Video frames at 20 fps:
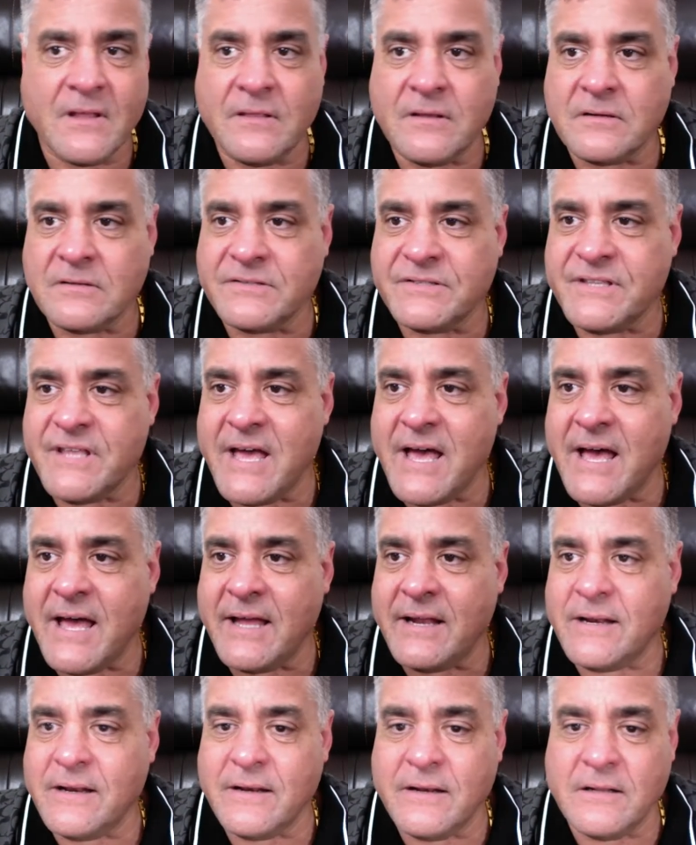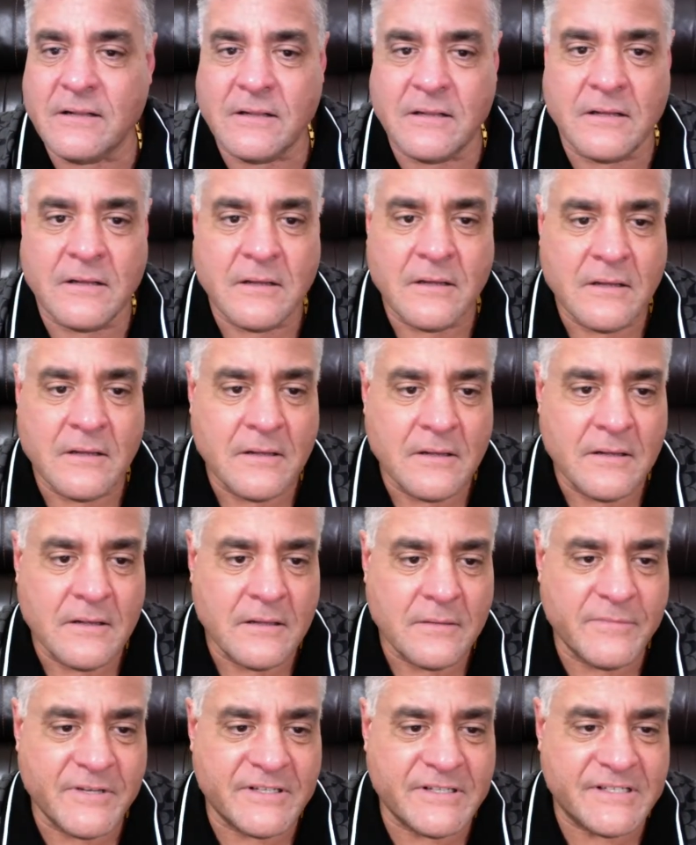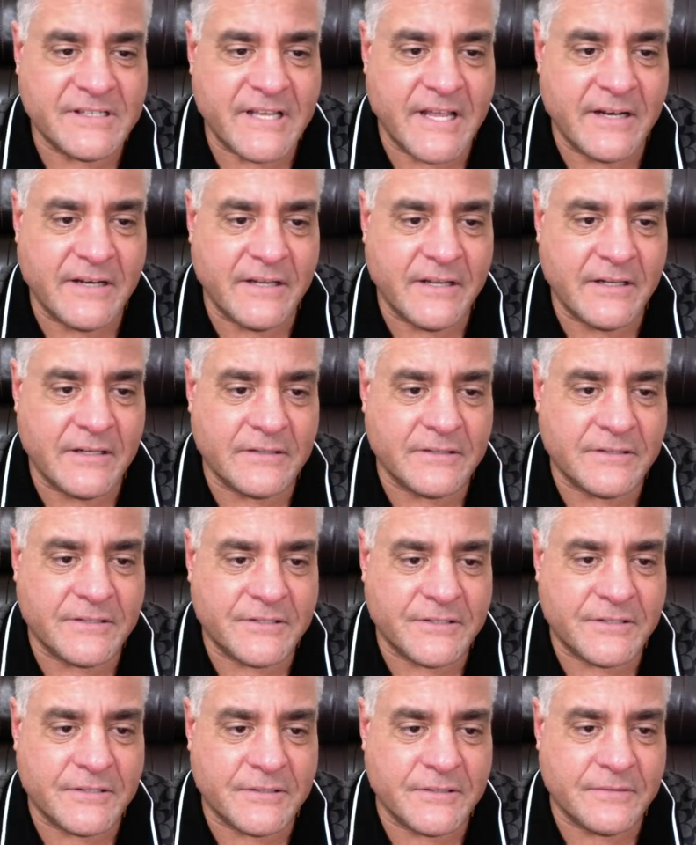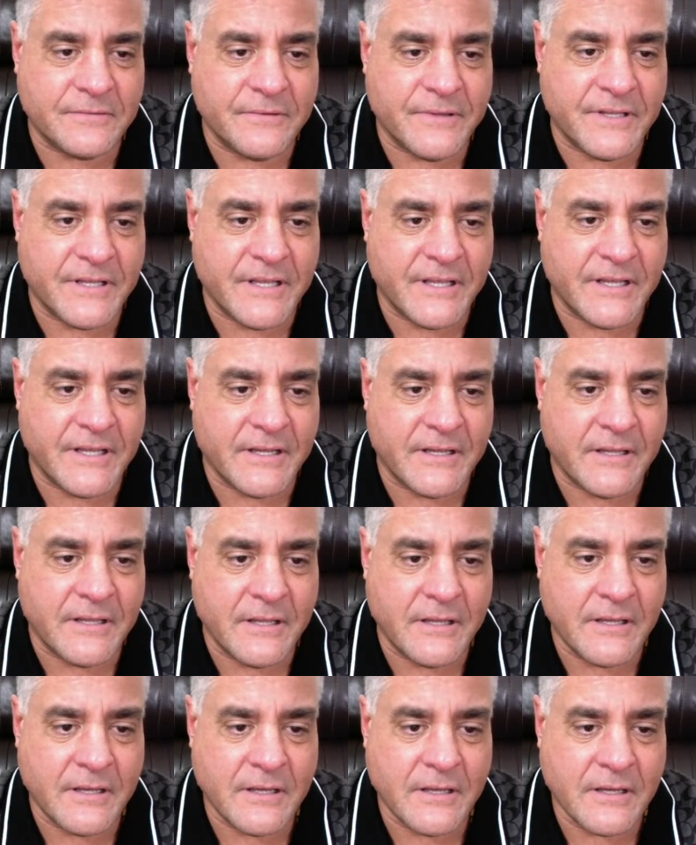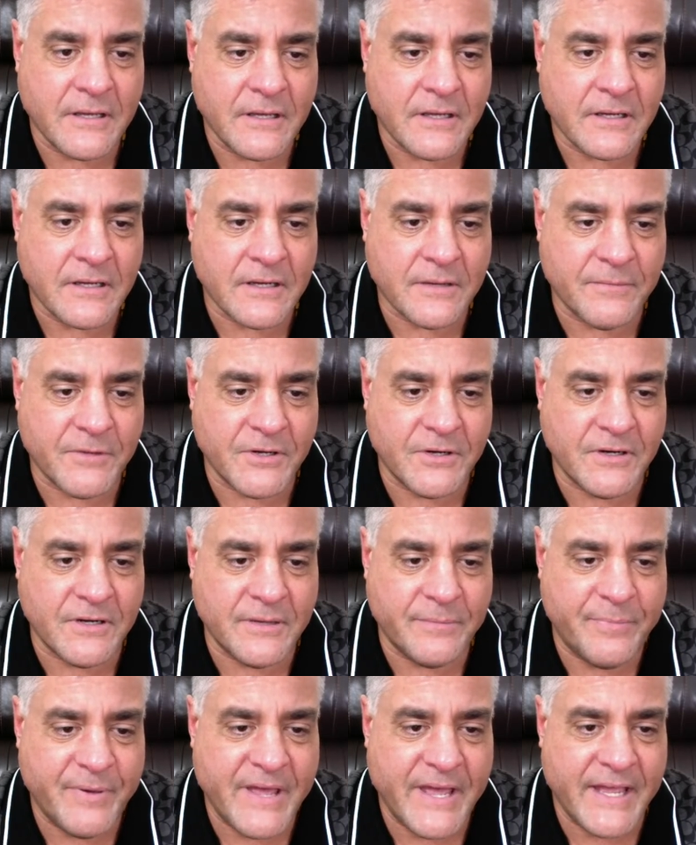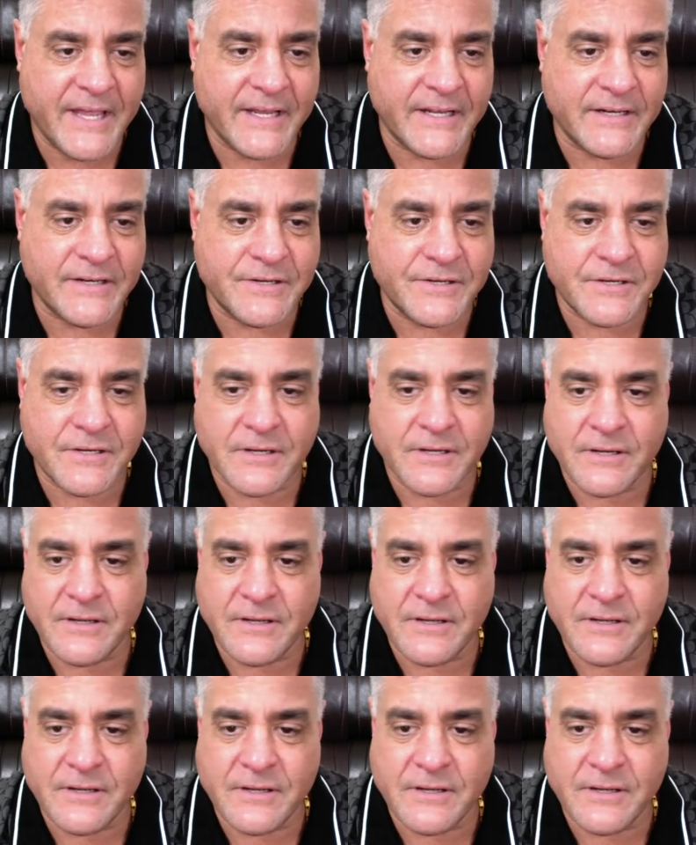There's that. Let me send it to the community page.